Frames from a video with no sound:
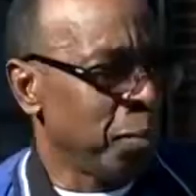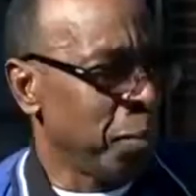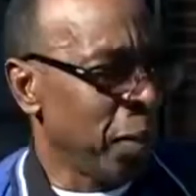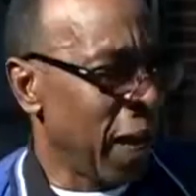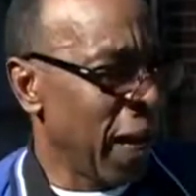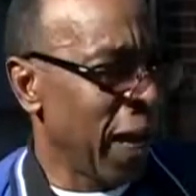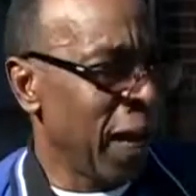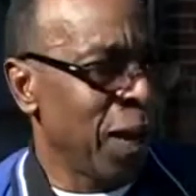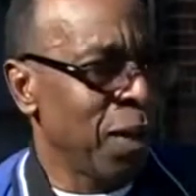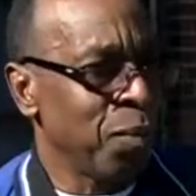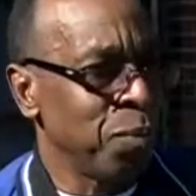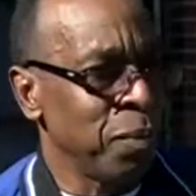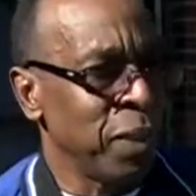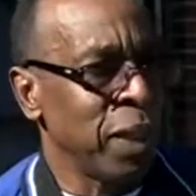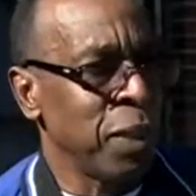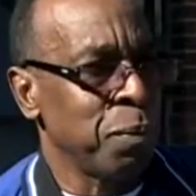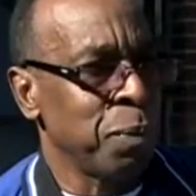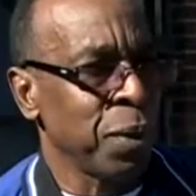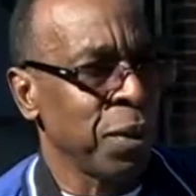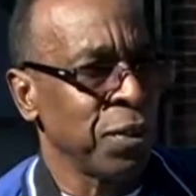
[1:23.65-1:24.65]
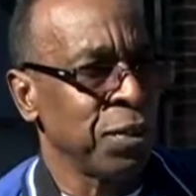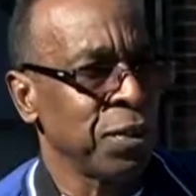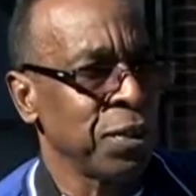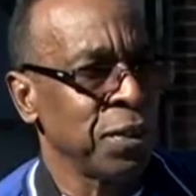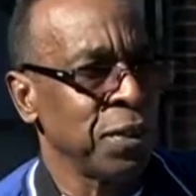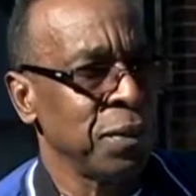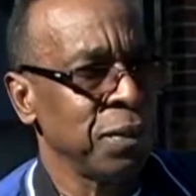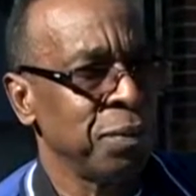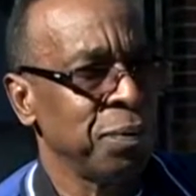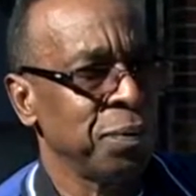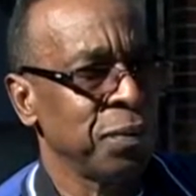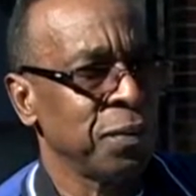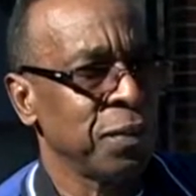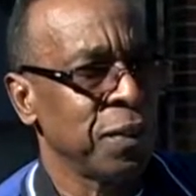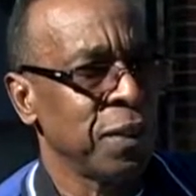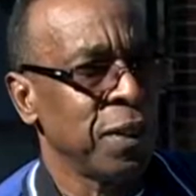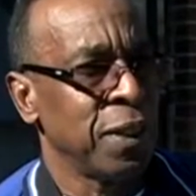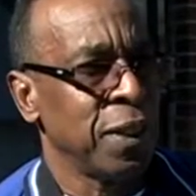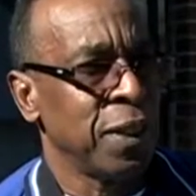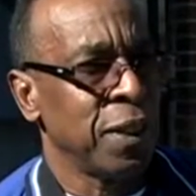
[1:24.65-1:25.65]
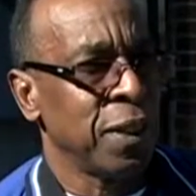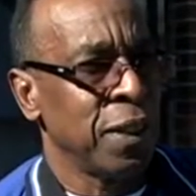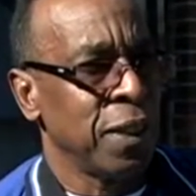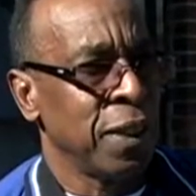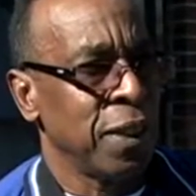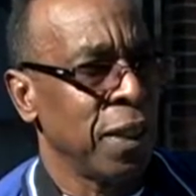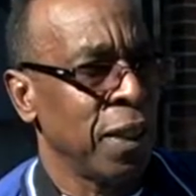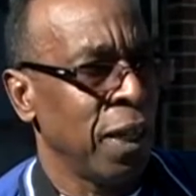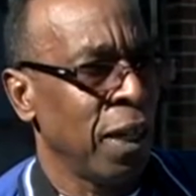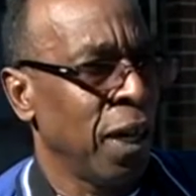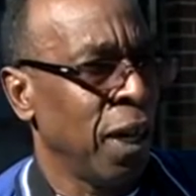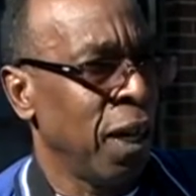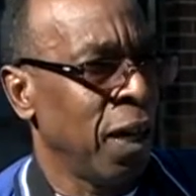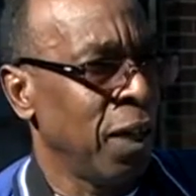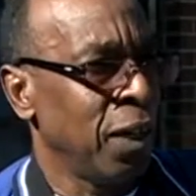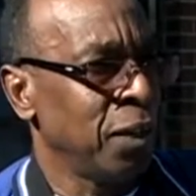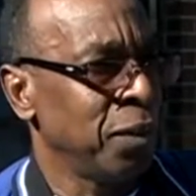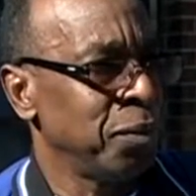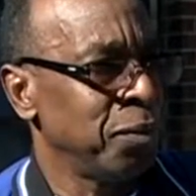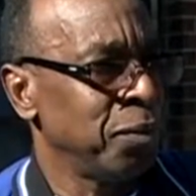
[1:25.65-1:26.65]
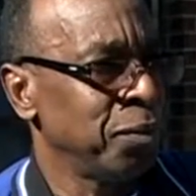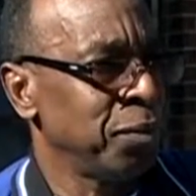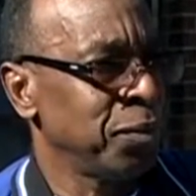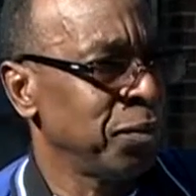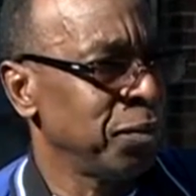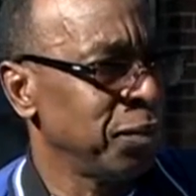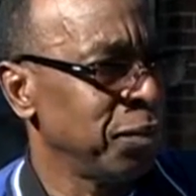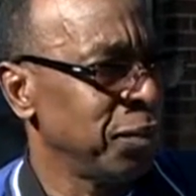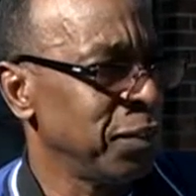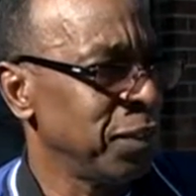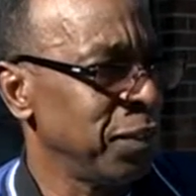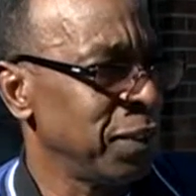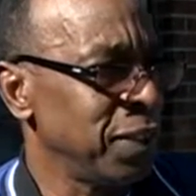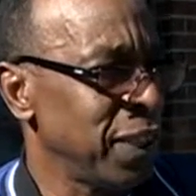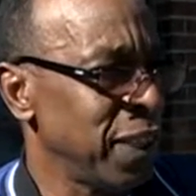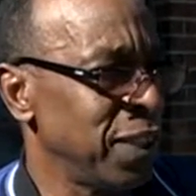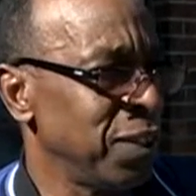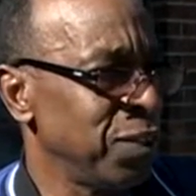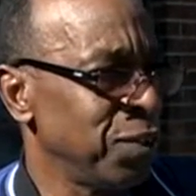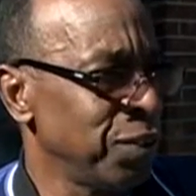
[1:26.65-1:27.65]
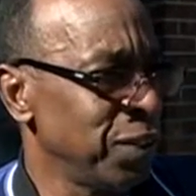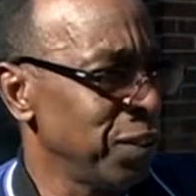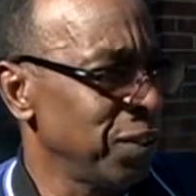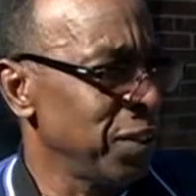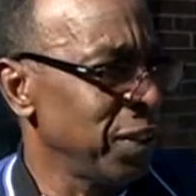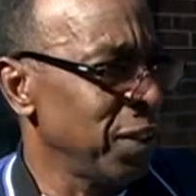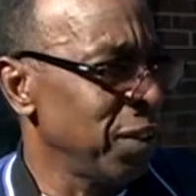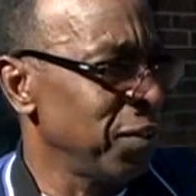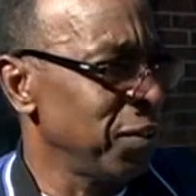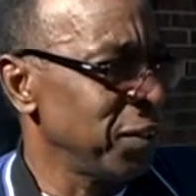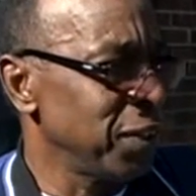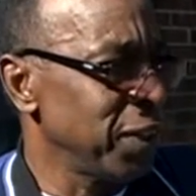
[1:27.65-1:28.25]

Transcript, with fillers: Mild, meek person. Uh, stayed to himself